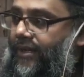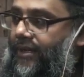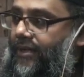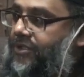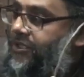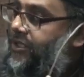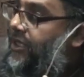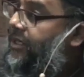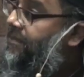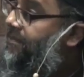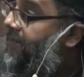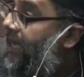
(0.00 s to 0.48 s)

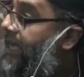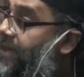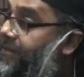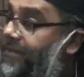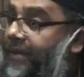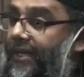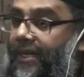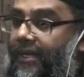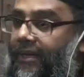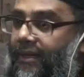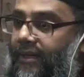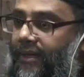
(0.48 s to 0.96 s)
So
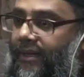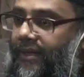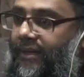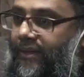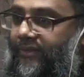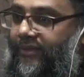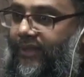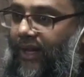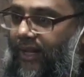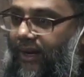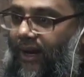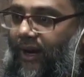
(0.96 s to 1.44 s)
maybe
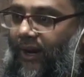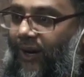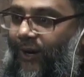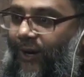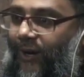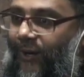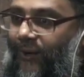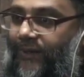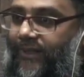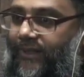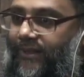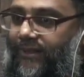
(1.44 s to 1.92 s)
that
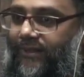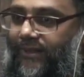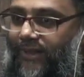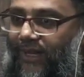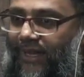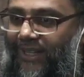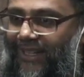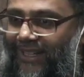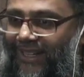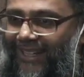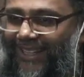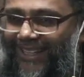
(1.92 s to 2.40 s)
old
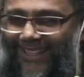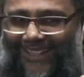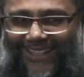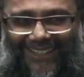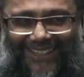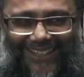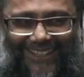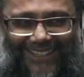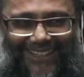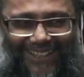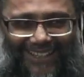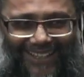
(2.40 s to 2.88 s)

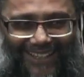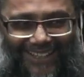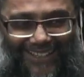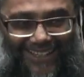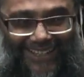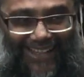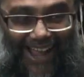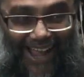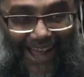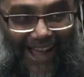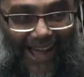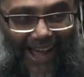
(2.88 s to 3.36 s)

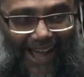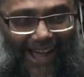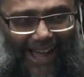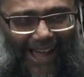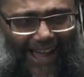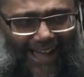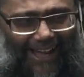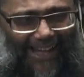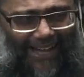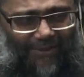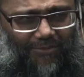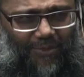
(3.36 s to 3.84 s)

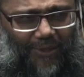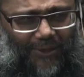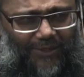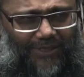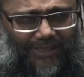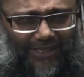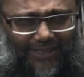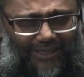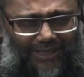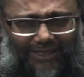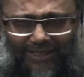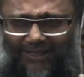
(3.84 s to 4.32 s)
alim
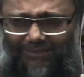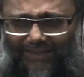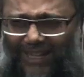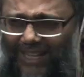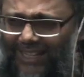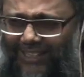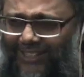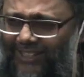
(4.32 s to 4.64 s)
who's, oh my